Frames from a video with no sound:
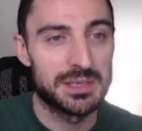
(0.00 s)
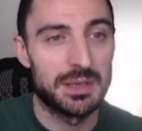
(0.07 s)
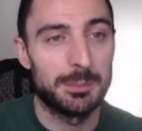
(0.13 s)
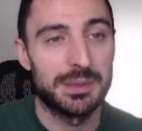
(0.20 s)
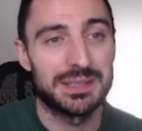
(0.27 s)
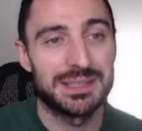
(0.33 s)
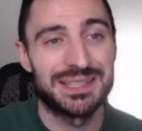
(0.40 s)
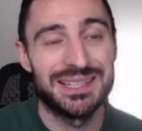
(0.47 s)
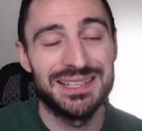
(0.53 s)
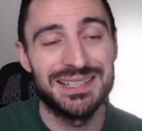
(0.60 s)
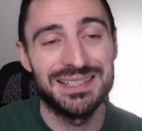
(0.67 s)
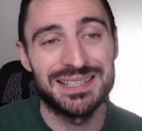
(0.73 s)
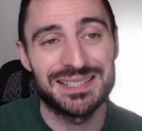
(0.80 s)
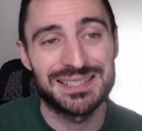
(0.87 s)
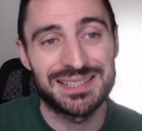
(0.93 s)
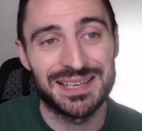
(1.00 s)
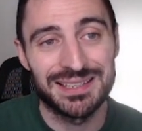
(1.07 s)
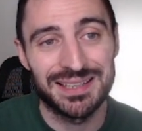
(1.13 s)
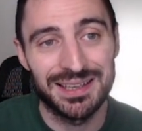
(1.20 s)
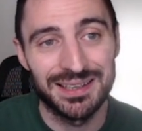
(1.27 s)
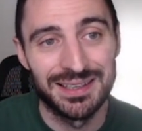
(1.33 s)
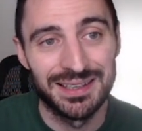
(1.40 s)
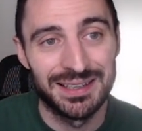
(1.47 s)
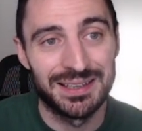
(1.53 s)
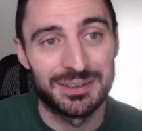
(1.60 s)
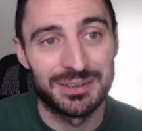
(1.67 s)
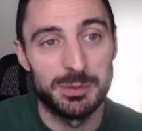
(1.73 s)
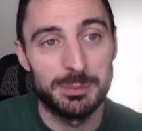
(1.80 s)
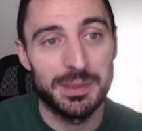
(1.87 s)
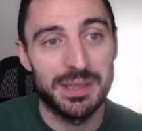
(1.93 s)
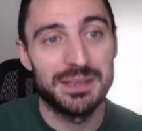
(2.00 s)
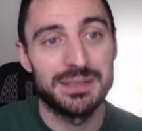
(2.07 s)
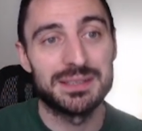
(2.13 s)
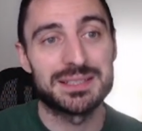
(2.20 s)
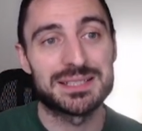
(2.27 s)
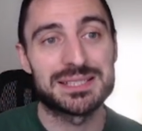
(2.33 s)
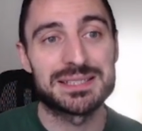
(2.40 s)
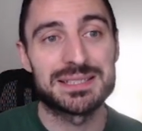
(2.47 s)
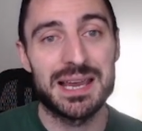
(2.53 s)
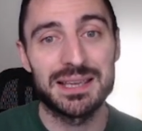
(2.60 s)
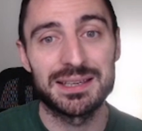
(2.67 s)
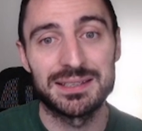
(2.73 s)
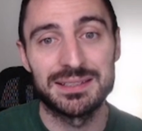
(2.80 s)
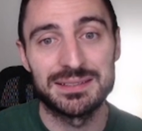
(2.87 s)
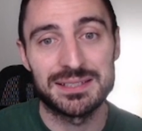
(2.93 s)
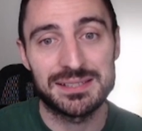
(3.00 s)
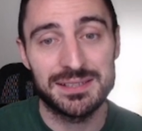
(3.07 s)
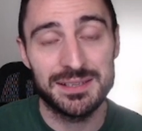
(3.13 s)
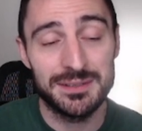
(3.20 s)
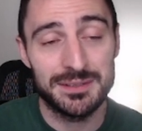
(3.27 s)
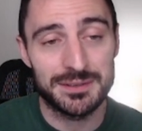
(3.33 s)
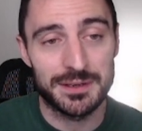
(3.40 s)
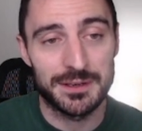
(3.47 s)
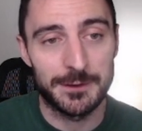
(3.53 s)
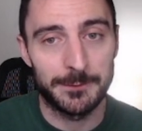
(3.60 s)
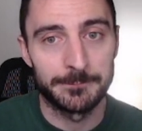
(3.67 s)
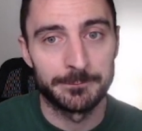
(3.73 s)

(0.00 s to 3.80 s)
but king is gonna remain stuck in the center here.